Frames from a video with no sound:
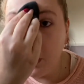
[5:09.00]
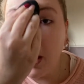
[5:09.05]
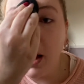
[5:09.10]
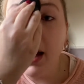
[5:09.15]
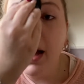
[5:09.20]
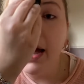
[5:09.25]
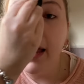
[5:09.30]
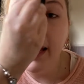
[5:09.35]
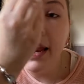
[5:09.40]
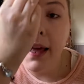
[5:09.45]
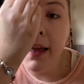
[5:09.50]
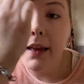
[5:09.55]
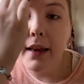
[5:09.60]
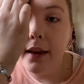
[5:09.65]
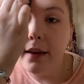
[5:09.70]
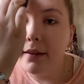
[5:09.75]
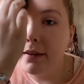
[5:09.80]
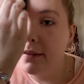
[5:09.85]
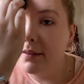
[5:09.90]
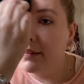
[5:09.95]
highlight.
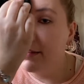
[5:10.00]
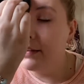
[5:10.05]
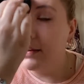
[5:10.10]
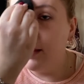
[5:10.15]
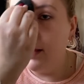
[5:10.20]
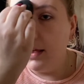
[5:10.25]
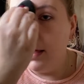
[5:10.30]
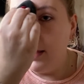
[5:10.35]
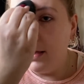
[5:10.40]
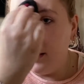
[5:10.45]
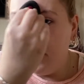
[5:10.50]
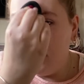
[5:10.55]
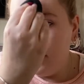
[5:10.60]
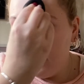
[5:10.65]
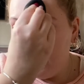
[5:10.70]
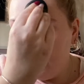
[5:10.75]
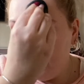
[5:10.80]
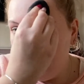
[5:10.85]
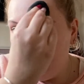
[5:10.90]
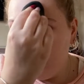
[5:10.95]

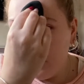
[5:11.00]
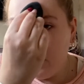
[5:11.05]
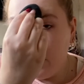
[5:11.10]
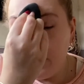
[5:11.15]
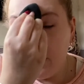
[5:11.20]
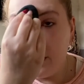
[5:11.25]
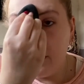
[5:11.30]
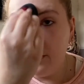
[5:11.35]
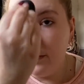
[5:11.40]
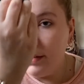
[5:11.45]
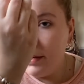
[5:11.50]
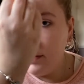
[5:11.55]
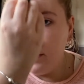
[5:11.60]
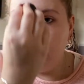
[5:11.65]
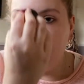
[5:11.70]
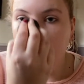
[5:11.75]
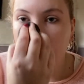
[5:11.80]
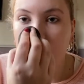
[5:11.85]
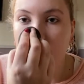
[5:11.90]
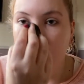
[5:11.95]
So at the
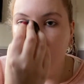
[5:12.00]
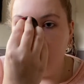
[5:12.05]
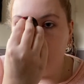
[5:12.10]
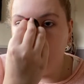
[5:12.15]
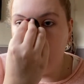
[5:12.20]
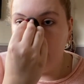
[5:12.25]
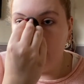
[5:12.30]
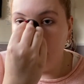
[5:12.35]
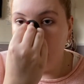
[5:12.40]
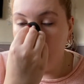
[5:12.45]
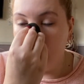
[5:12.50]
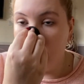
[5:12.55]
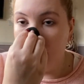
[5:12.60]
center of my face,